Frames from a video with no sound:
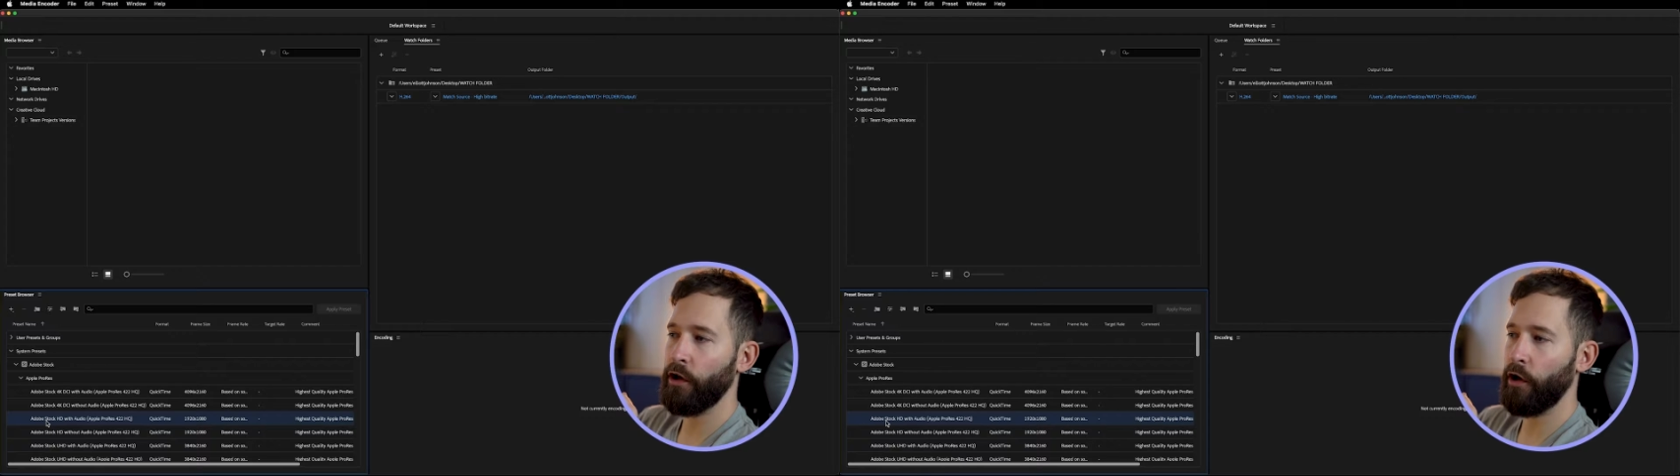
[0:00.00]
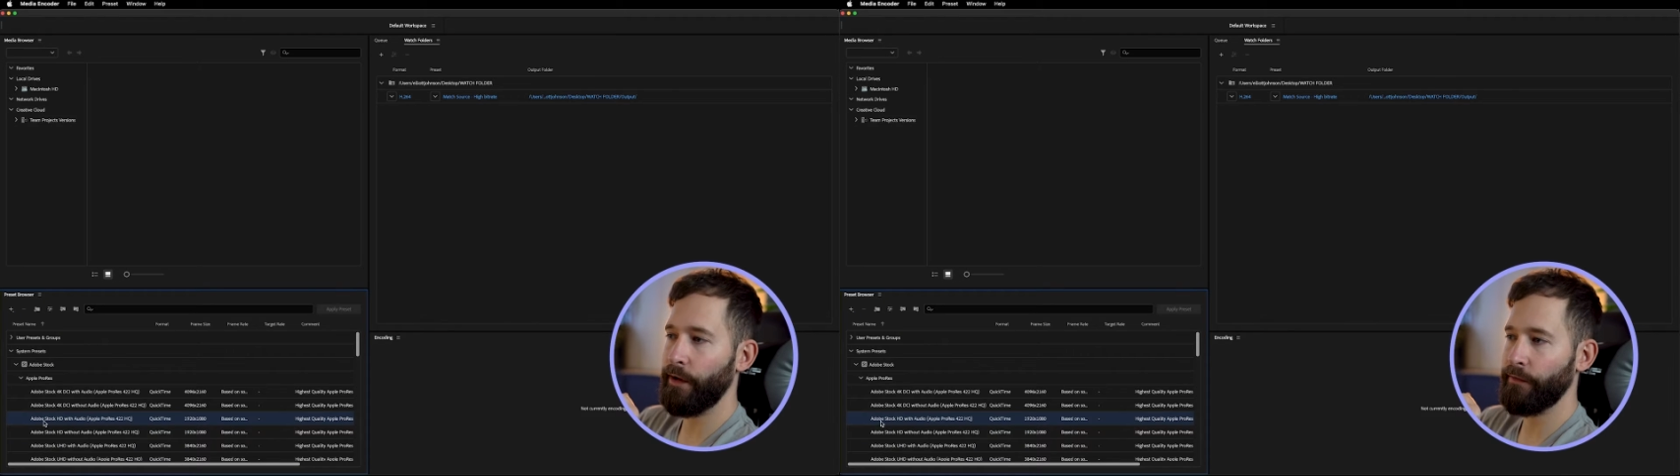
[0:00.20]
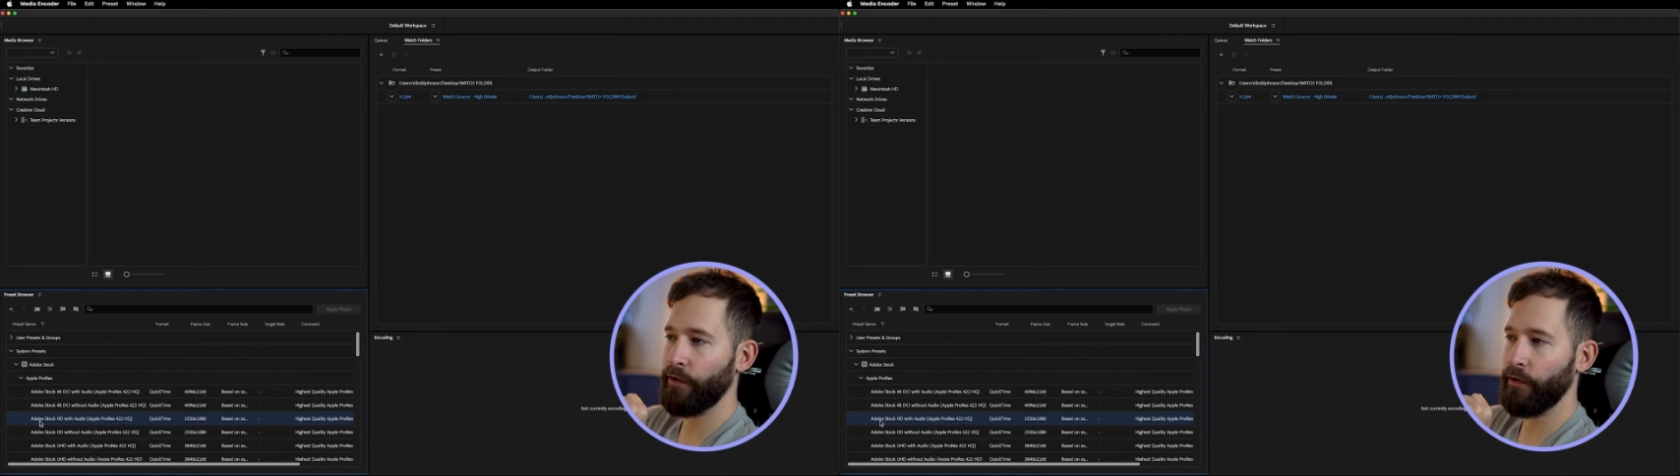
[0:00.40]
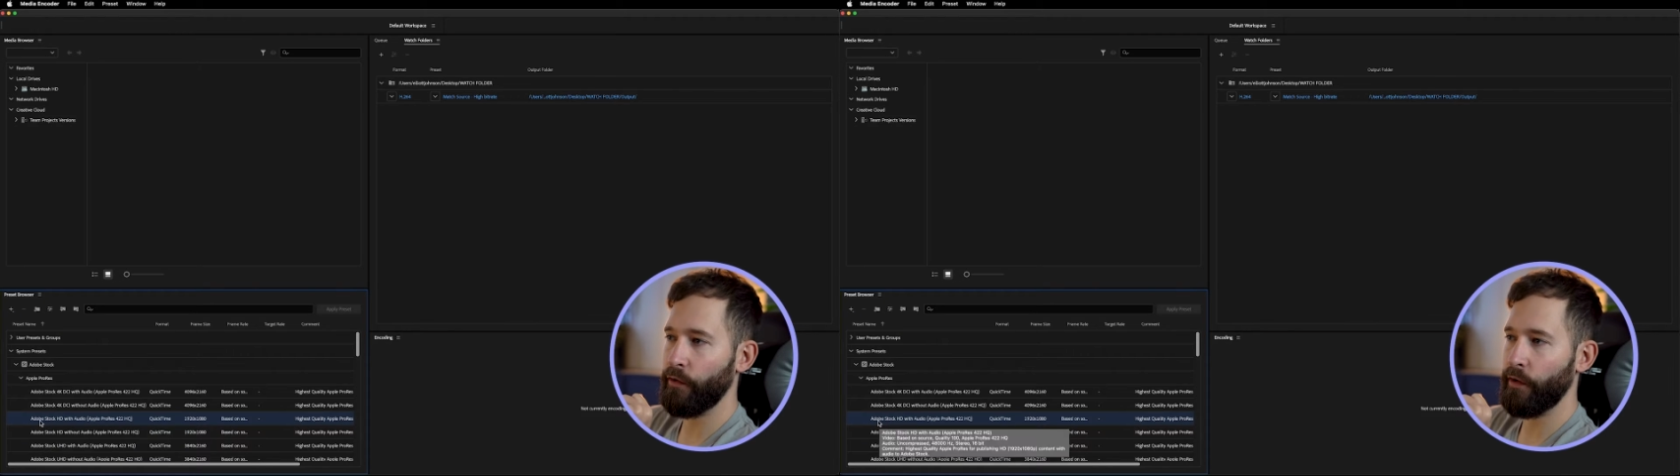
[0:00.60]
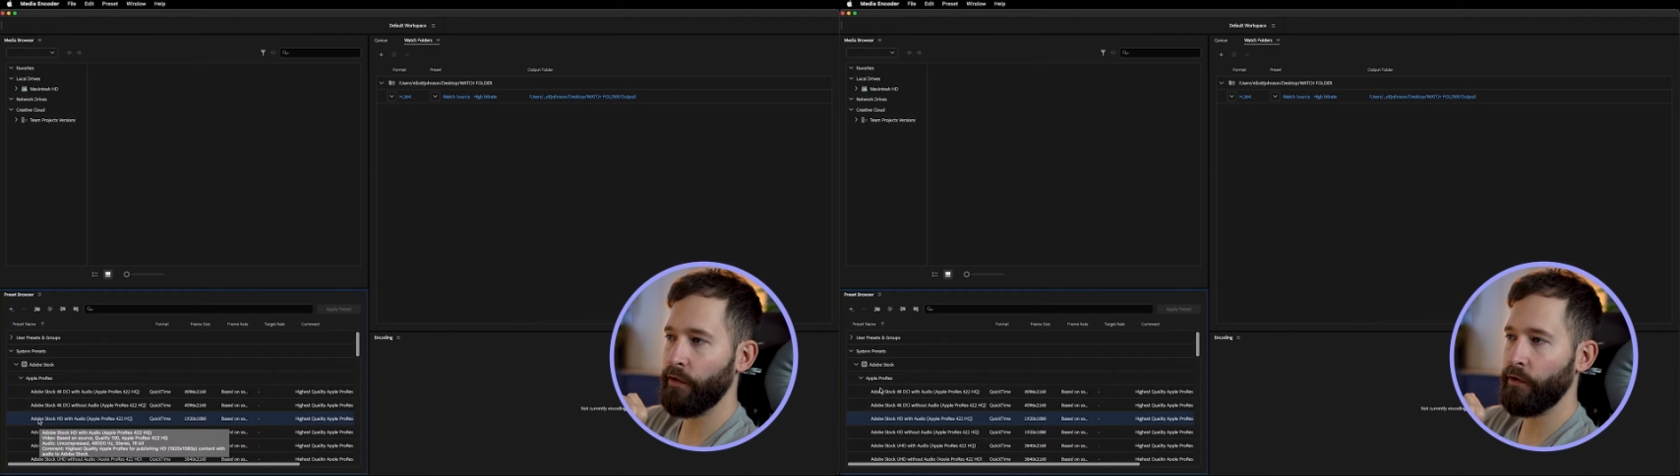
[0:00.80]
all you have to
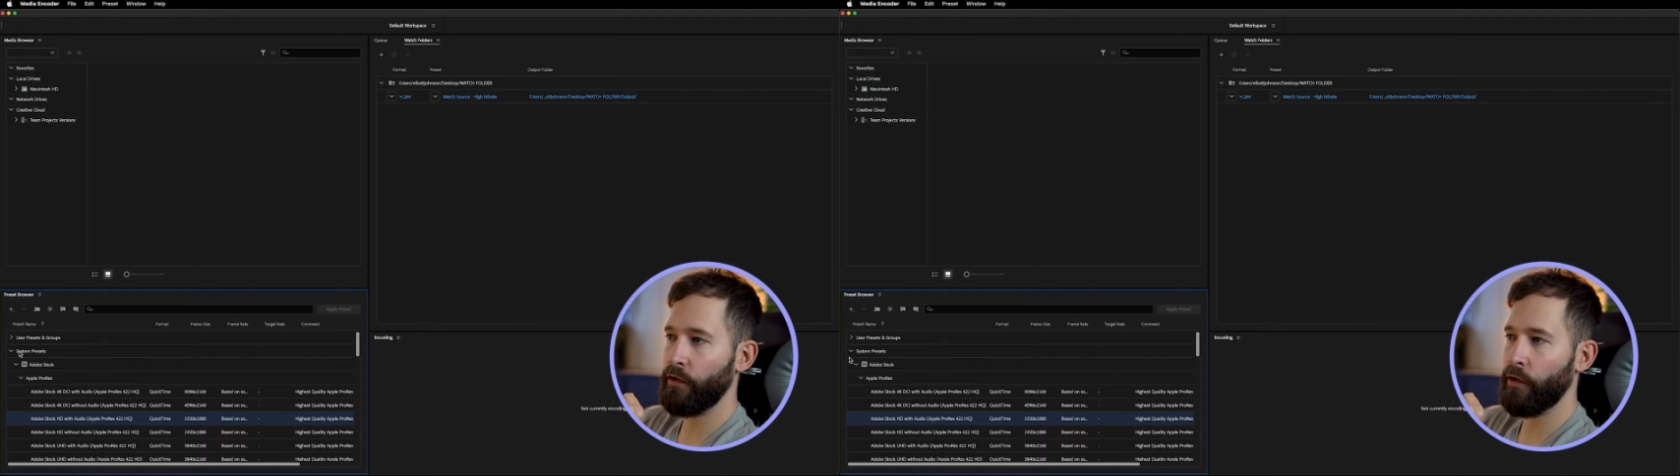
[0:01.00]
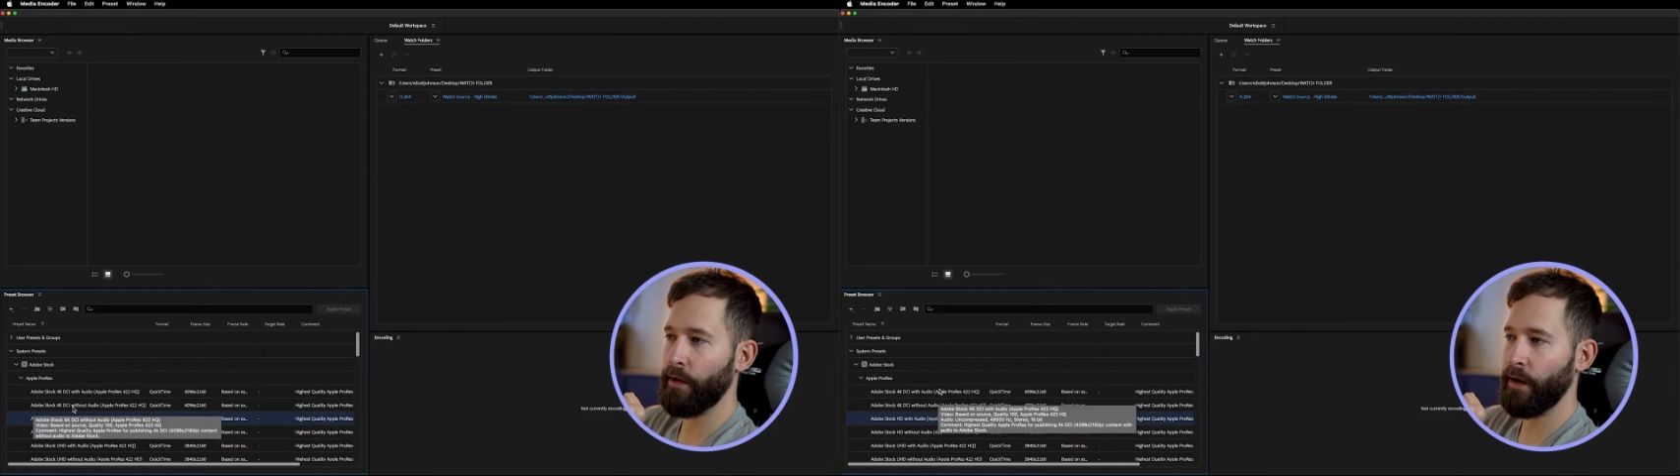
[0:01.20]
do is come